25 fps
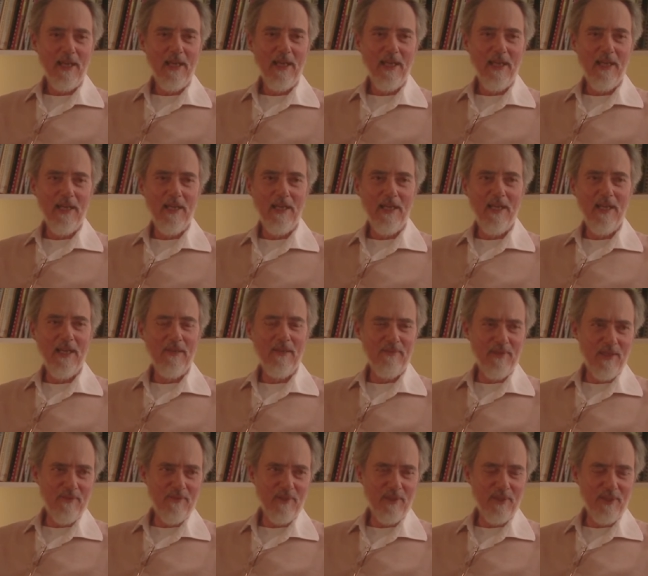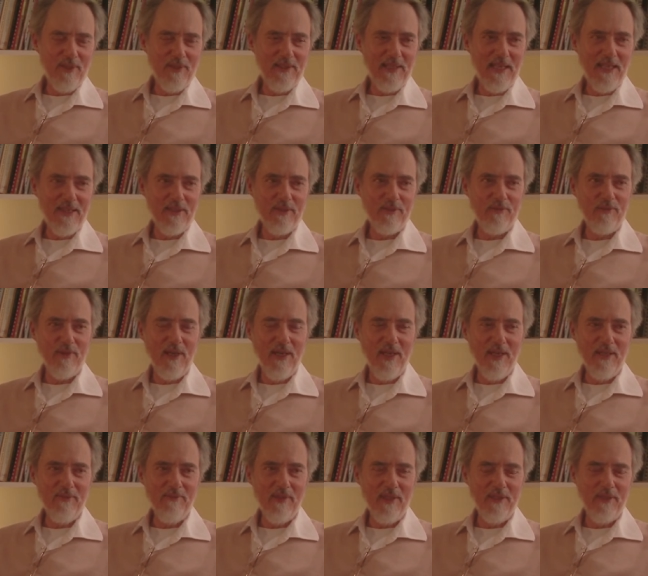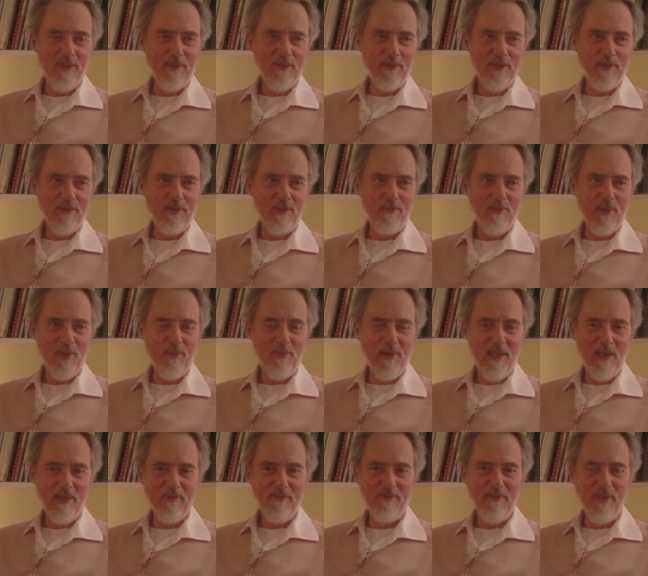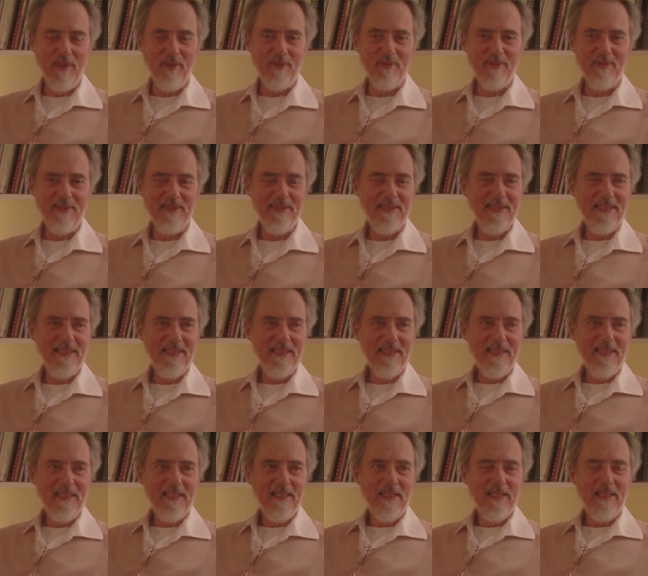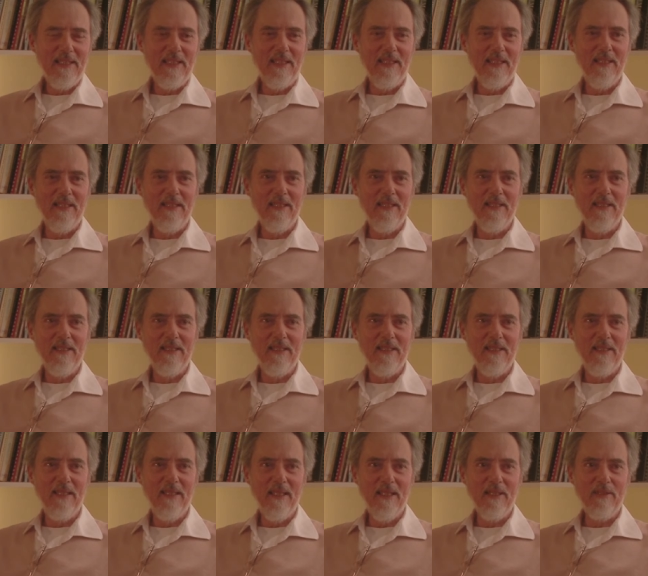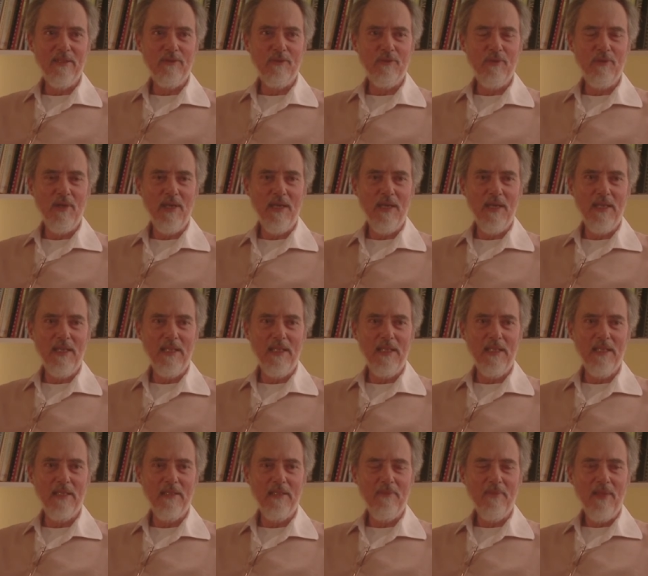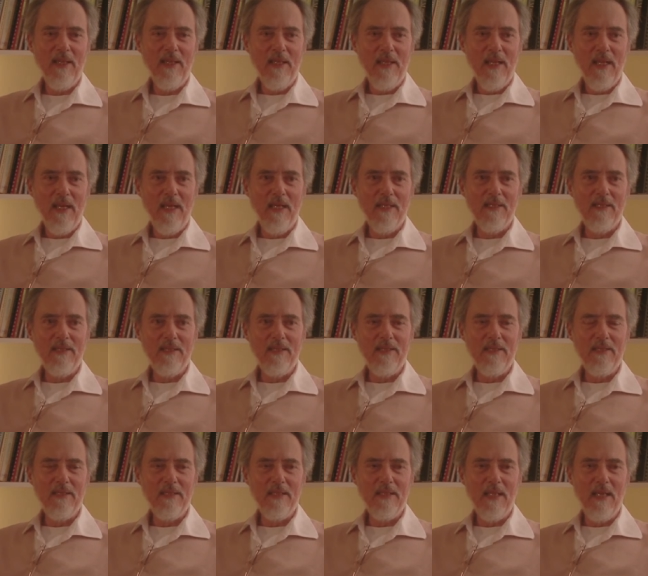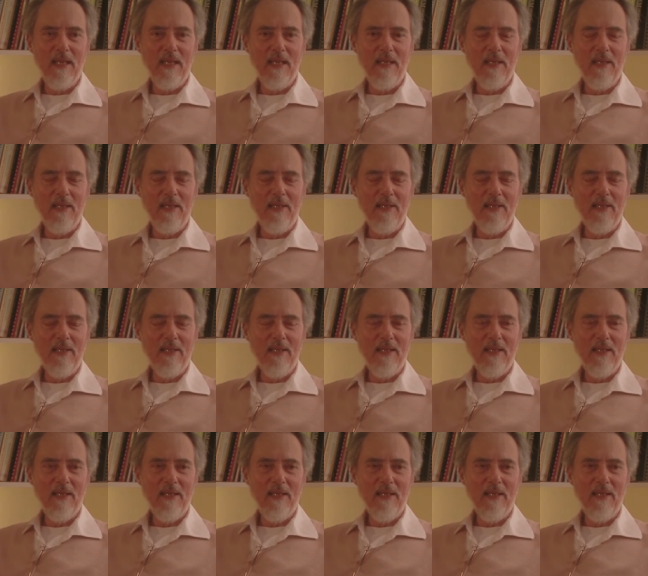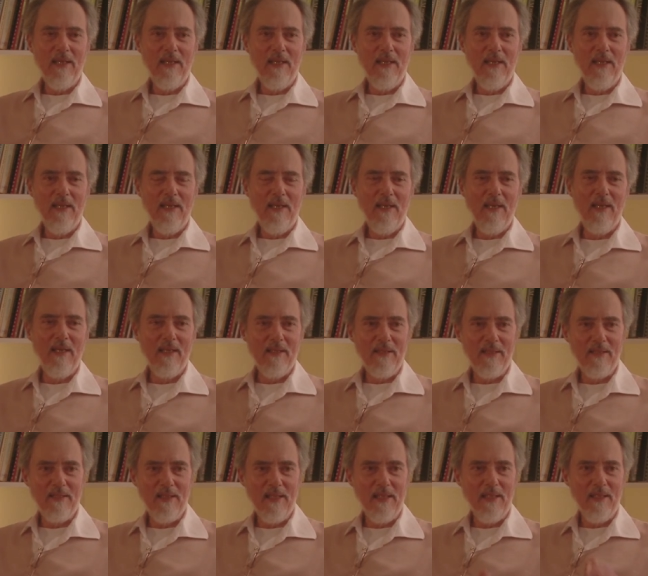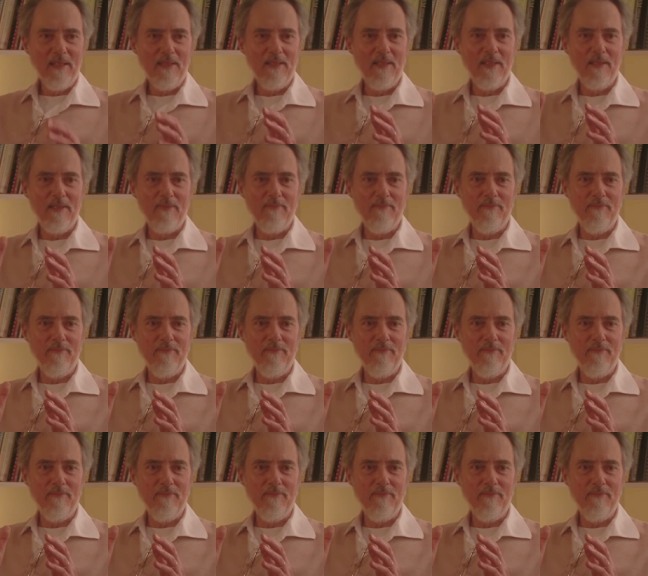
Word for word: Uh, I've never learned how to drive. I don't use a mobile phone. Uh, I try and I, I, I, I think that